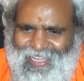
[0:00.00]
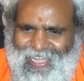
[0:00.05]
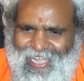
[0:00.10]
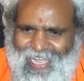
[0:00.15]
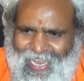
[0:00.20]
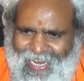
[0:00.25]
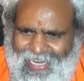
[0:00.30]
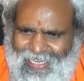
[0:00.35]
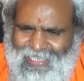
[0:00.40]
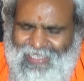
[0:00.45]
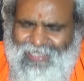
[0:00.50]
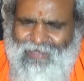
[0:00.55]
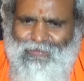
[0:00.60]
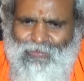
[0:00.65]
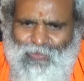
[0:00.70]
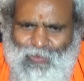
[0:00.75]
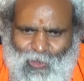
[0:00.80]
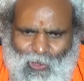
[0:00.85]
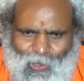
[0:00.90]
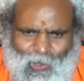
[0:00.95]
And
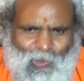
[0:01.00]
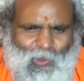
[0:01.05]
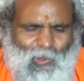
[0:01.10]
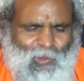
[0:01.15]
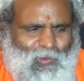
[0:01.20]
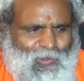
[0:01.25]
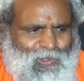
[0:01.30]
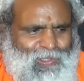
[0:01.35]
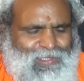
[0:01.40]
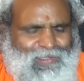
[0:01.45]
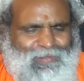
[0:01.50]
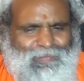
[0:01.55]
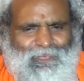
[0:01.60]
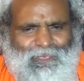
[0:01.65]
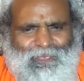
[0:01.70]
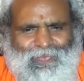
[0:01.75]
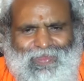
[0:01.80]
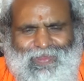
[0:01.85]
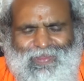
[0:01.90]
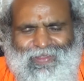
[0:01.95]
moreover,
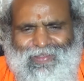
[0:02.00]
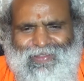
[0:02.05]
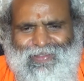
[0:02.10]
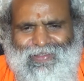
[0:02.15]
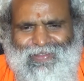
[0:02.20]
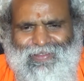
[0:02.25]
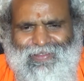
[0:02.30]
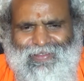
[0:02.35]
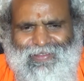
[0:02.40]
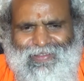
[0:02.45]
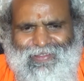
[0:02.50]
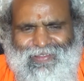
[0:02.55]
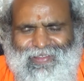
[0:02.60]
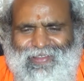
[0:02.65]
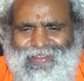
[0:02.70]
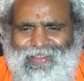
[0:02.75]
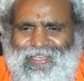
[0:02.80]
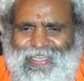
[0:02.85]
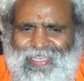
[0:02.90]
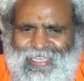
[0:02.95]

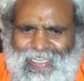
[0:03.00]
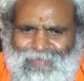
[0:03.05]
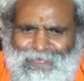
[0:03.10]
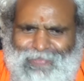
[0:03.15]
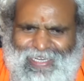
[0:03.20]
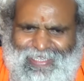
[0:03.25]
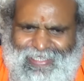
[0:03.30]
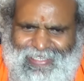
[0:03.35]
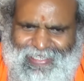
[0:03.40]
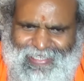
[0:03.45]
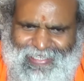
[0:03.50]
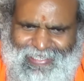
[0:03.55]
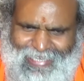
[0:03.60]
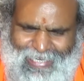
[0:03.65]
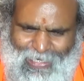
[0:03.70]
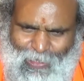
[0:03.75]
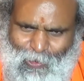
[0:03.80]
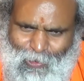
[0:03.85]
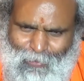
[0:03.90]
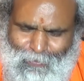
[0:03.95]
if that
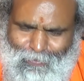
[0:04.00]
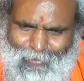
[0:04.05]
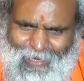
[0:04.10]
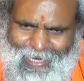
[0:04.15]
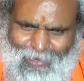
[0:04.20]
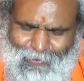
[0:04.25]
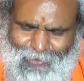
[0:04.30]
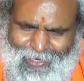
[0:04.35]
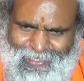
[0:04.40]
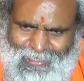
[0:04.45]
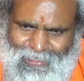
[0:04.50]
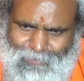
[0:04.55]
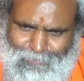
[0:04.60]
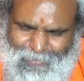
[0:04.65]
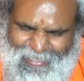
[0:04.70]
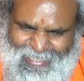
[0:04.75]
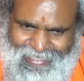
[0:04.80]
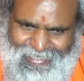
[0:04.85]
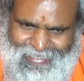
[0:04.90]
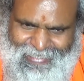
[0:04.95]
yellow flower is
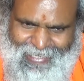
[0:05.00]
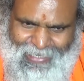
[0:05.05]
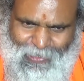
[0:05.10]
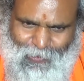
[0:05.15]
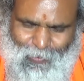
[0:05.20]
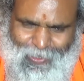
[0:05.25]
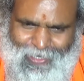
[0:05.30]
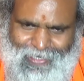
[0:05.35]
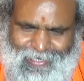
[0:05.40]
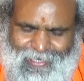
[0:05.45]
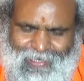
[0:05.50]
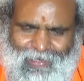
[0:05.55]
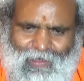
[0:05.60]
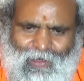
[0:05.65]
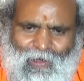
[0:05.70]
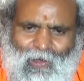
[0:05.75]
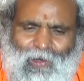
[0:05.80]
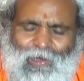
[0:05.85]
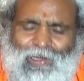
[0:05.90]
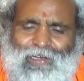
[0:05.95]
being decorated,
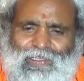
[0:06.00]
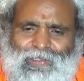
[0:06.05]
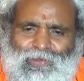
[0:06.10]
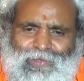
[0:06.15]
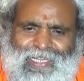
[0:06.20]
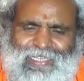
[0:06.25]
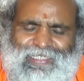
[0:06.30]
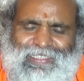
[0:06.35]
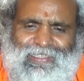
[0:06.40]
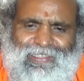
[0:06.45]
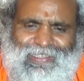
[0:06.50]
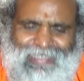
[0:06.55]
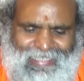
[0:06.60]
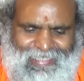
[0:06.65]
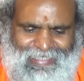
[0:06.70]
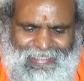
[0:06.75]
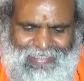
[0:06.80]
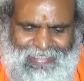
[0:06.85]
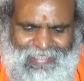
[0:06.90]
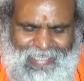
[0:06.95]
or you can say the
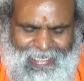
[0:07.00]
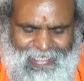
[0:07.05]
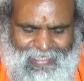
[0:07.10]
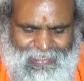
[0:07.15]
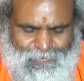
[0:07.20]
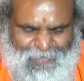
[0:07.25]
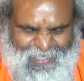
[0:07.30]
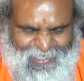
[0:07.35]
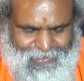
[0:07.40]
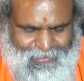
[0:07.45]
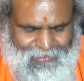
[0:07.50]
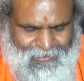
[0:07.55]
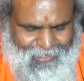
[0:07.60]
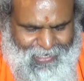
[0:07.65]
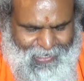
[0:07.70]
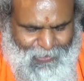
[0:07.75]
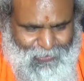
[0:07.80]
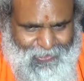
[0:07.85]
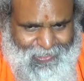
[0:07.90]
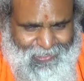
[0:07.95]
crystal is being
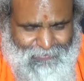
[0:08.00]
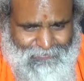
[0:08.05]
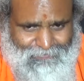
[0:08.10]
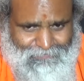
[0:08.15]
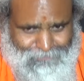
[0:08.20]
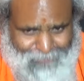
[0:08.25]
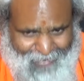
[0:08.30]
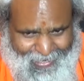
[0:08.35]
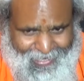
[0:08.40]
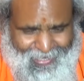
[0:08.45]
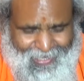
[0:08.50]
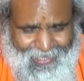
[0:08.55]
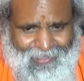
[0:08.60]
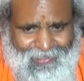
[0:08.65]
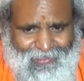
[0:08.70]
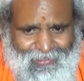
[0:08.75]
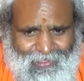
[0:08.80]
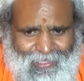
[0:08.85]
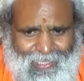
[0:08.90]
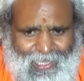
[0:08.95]
surrounded by
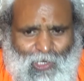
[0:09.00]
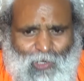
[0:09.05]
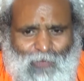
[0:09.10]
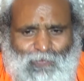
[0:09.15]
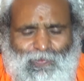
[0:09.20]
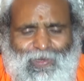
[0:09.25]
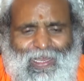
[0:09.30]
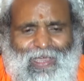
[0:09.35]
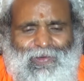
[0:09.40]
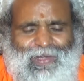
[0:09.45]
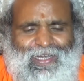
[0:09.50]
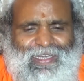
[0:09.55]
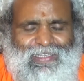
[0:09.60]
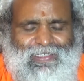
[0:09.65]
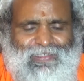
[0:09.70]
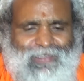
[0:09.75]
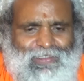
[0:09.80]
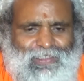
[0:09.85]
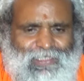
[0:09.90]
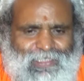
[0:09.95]
the yellow flower in
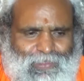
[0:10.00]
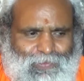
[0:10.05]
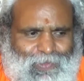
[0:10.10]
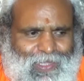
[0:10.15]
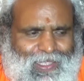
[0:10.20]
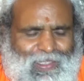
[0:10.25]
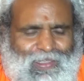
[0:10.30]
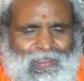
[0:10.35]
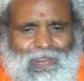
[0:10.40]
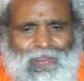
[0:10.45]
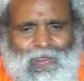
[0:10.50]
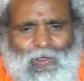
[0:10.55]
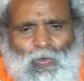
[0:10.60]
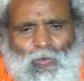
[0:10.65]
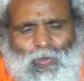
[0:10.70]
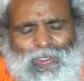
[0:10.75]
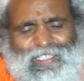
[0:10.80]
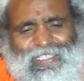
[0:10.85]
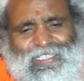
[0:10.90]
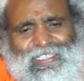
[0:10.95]
such a way,
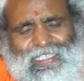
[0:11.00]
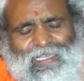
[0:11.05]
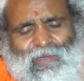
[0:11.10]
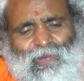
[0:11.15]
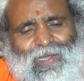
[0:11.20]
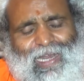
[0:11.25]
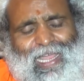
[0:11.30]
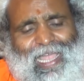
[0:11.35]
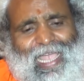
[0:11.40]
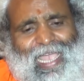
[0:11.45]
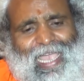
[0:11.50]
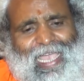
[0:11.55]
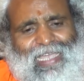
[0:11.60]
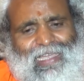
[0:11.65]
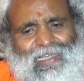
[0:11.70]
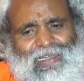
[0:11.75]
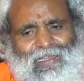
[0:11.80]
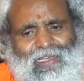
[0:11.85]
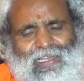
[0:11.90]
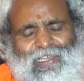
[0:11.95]
whichever
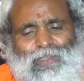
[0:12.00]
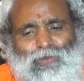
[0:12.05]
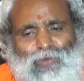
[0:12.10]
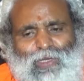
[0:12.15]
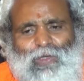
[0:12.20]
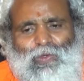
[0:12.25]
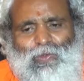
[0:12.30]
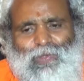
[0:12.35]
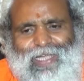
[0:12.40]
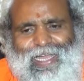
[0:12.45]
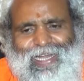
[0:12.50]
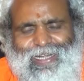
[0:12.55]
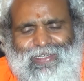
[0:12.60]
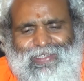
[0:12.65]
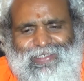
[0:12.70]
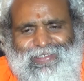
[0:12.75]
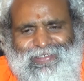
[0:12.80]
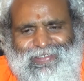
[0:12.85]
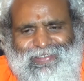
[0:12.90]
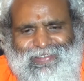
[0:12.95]
angle you will look at,
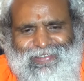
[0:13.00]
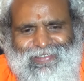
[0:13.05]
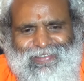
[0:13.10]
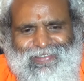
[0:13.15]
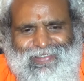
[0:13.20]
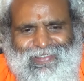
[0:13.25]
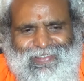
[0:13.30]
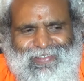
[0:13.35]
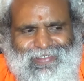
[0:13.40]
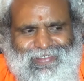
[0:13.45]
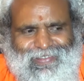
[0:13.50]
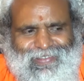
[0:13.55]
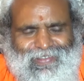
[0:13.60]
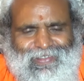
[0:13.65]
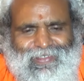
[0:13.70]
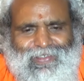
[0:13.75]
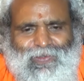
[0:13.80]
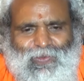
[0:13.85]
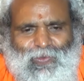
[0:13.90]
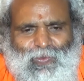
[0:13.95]

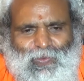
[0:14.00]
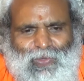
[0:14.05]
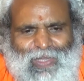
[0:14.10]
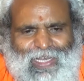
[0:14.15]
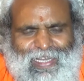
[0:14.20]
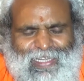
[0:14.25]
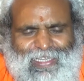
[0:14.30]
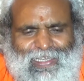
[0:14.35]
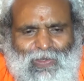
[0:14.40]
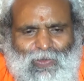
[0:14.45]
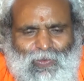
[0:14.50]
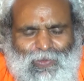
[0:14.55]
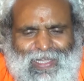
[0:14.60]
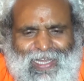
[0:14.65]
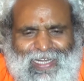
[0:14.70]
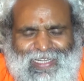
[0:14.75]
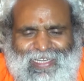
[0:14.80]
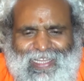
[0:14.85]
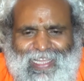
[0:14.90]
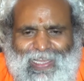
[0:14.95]
will it look
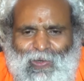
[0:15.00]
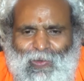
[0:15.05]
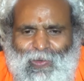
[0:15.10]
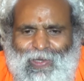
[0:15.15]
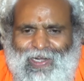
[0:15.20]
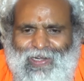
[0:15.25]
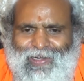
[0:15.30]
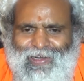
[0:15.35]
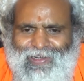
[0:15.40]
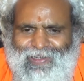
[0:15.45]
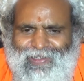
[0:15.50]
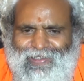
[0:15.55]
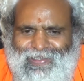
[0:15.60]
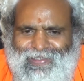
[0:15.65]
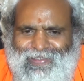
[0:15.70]
at yellow or not?